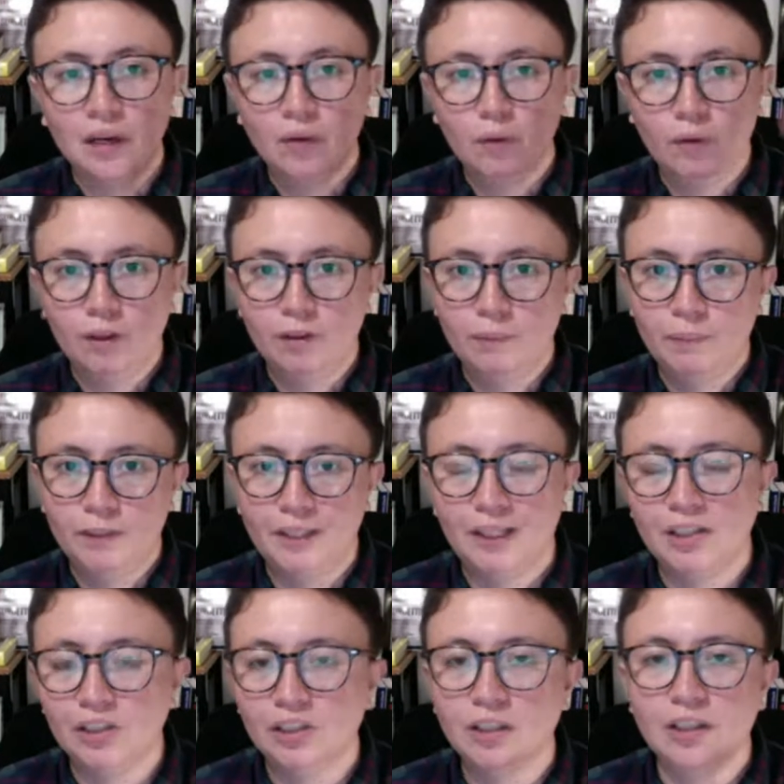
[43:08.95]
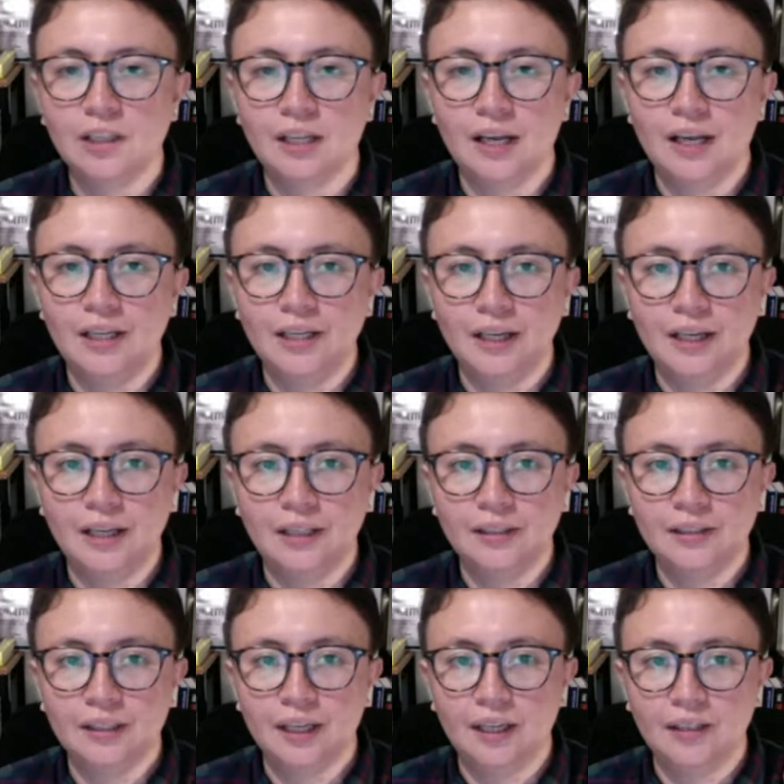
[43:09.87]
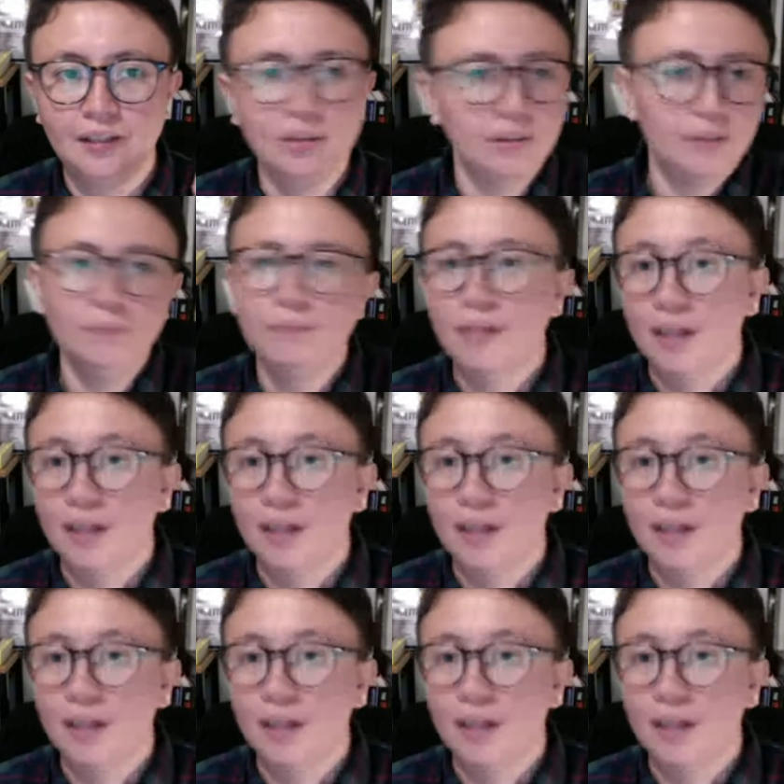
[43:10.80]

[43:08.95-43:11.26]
with potential clients, and, you know,